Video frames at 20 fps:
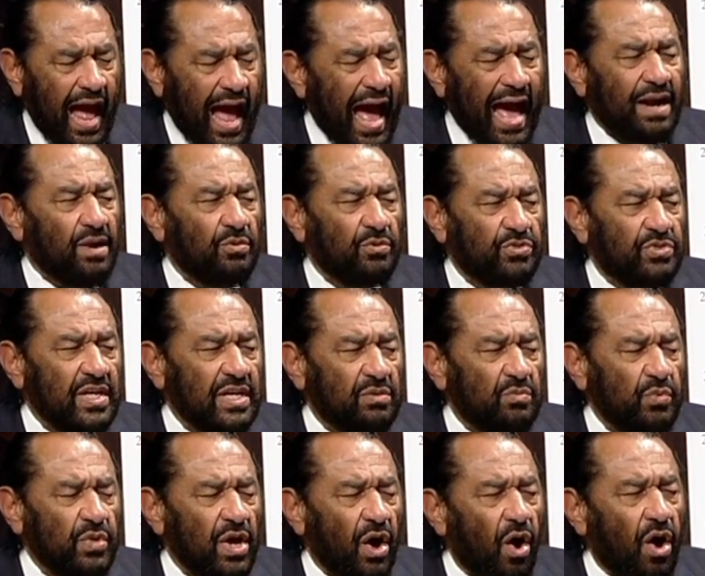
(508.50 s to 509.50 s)
I don't think
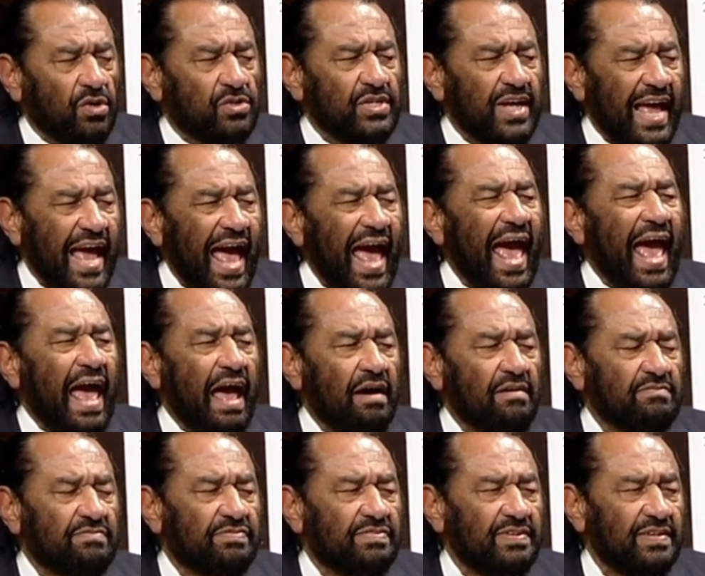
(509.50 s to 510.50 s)
we ought to
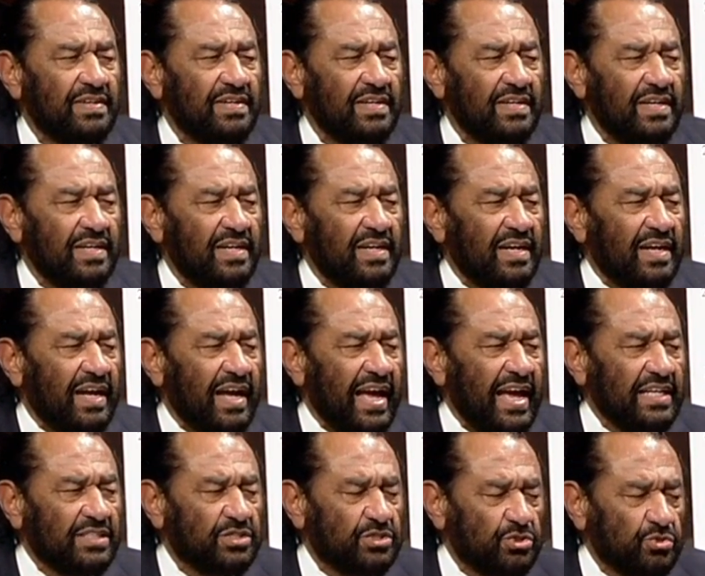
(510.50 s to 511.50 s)
have
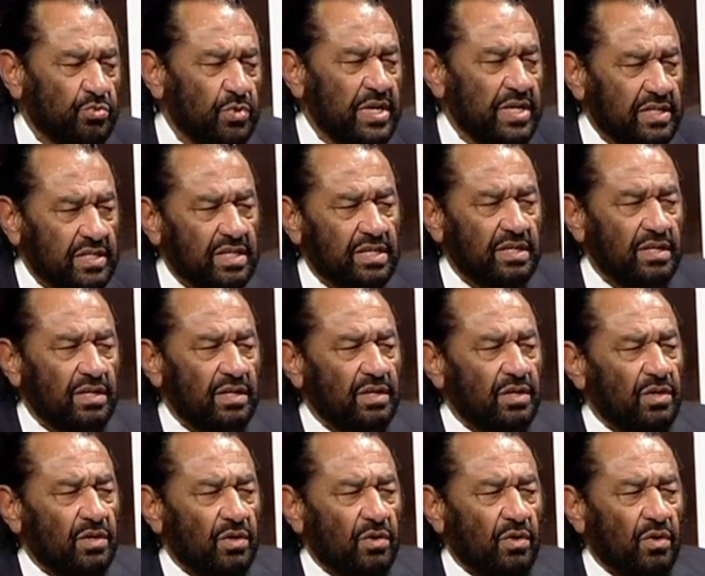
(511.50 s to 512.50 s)
a street,
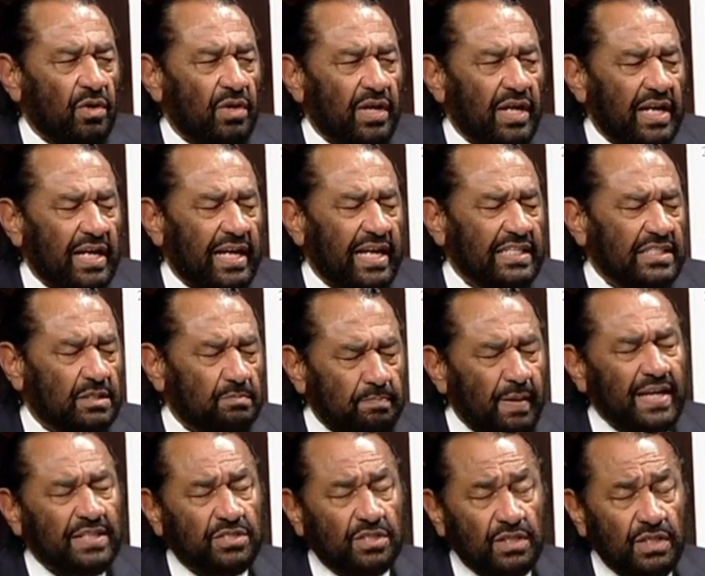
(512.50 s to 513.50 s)

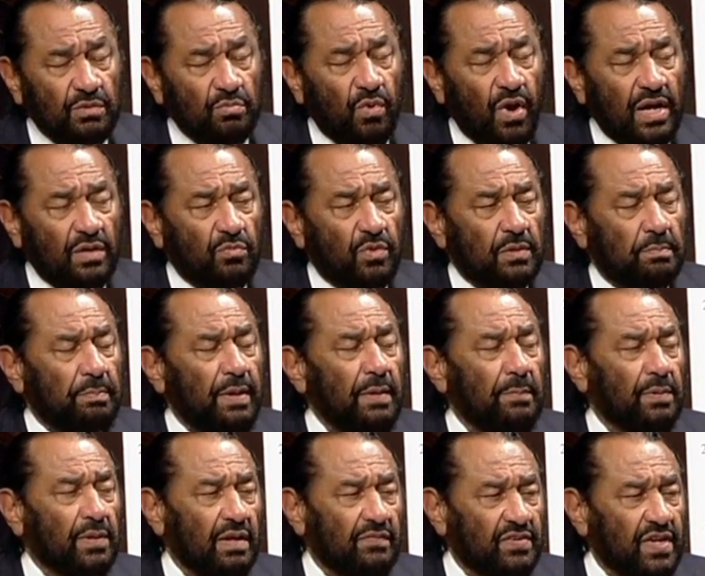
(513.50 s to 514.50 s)
especially one with
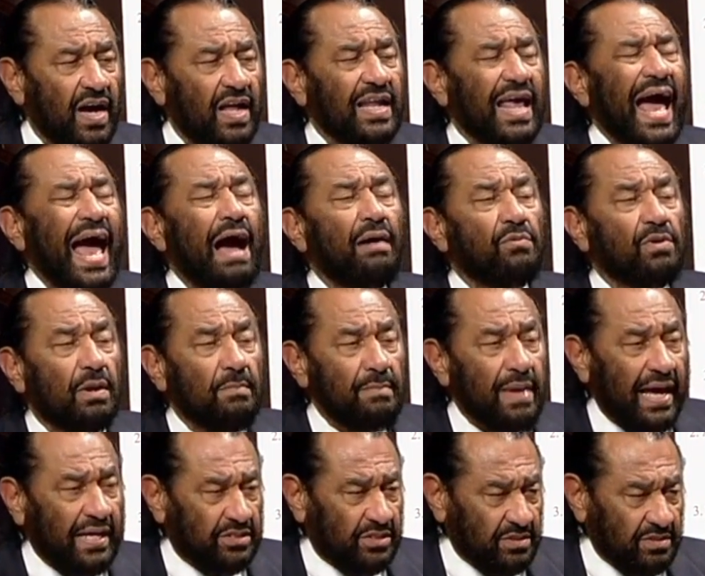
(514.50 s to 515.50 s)
people of color. I would
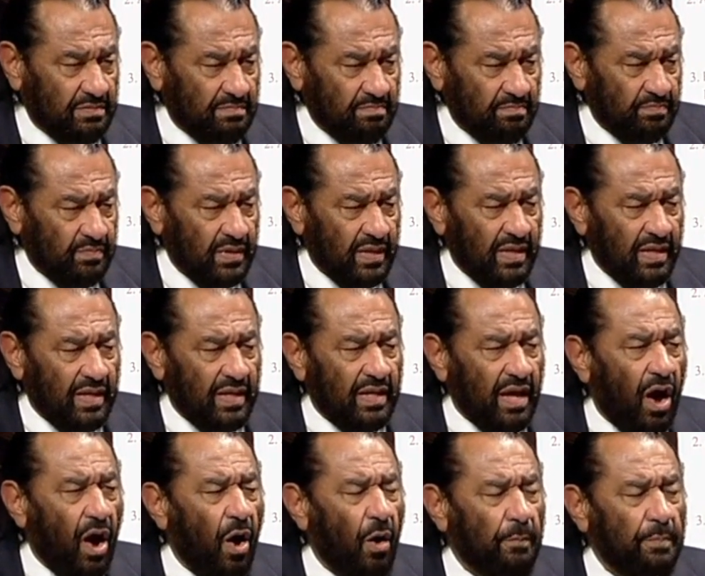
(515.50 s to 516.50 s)
imagine
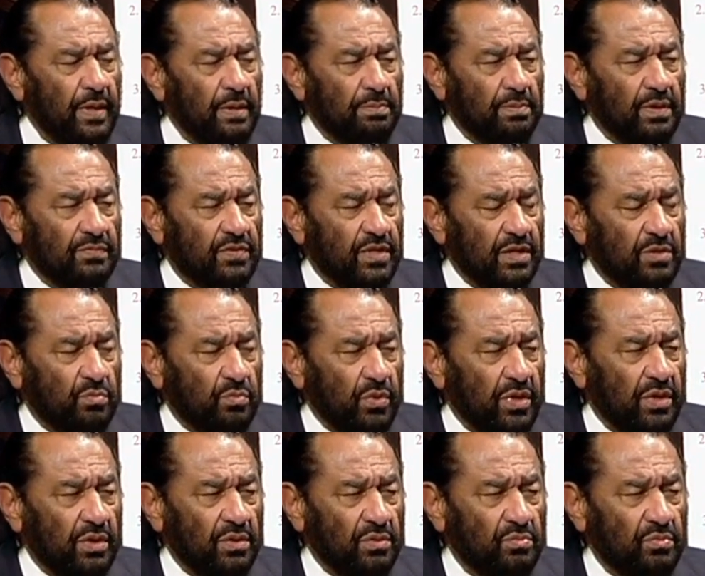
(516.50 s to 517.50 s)
all people of
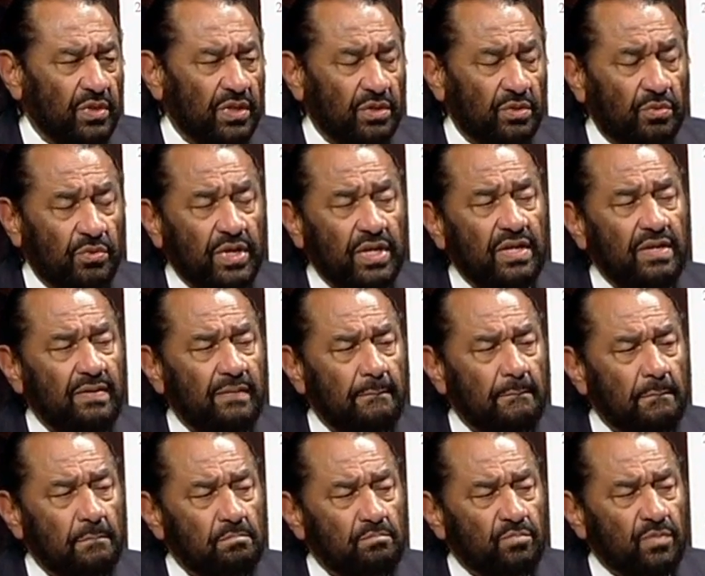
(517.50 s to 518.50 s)
goodwill would agree
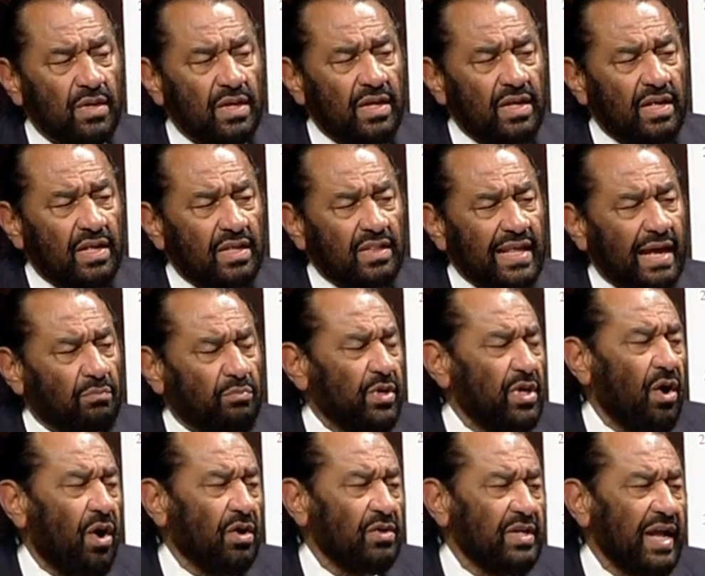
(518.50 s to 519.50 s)
that we
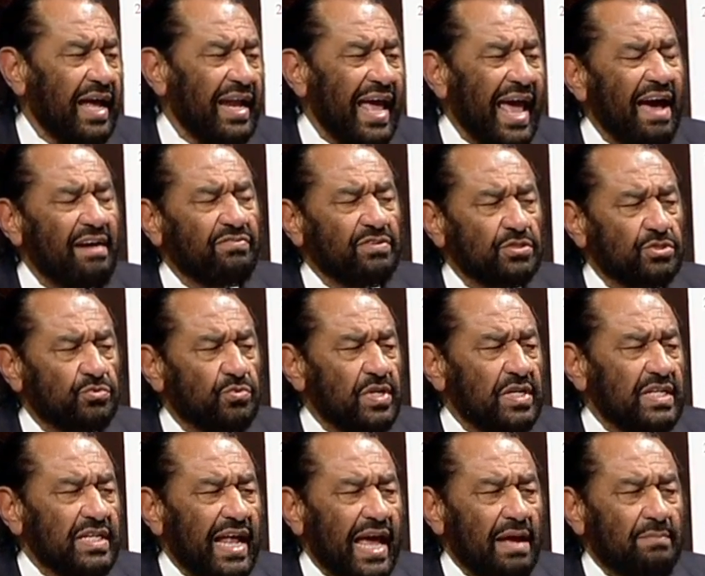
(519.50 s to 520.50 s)
ought not have a
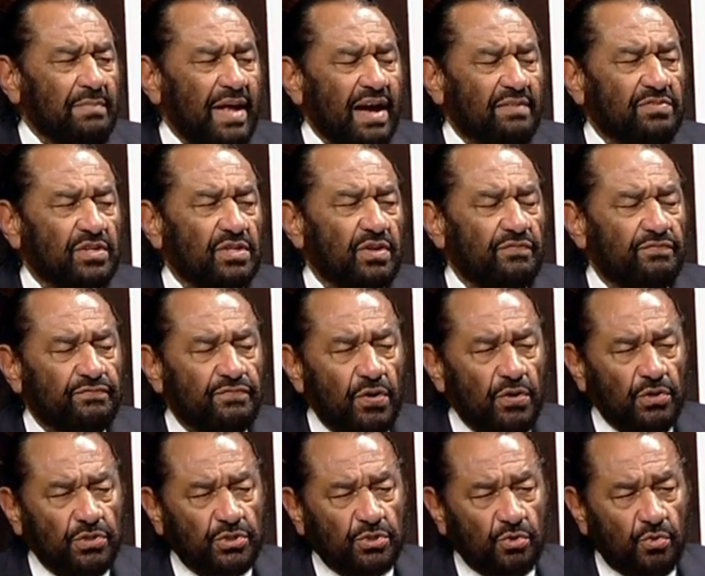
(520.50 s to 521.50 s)
street named after the
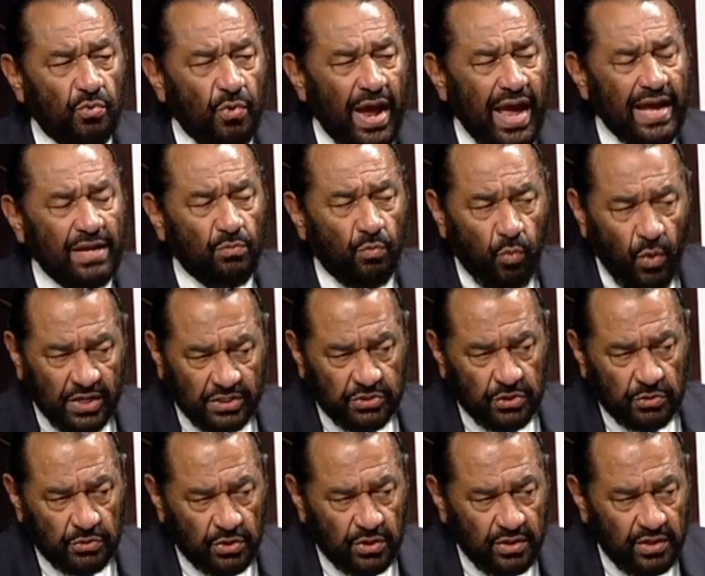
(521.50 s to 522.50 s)
first grand
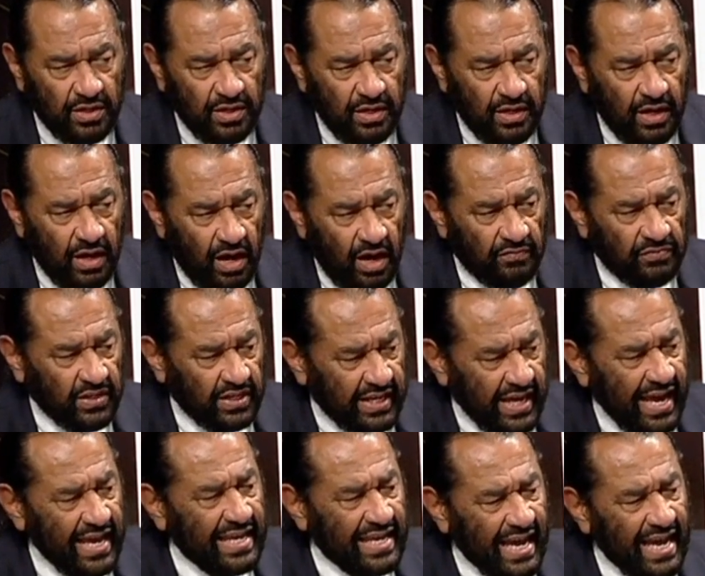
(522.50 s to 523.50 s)
wizard of the
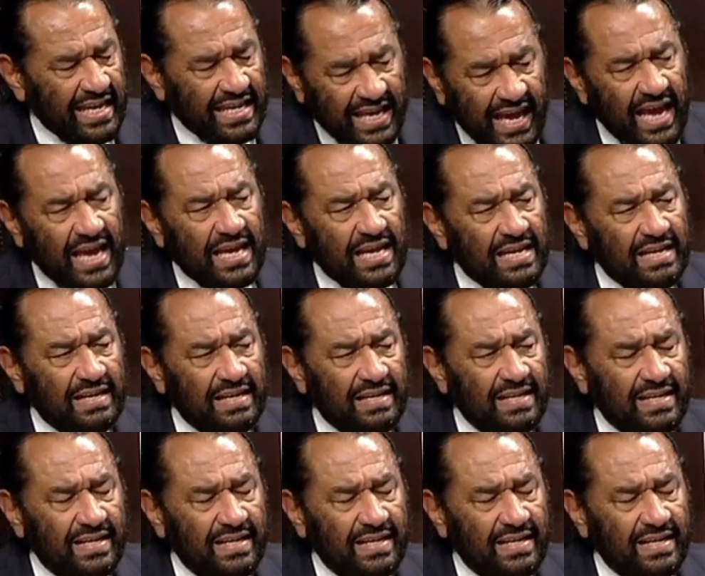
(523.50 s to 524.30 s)
KKK.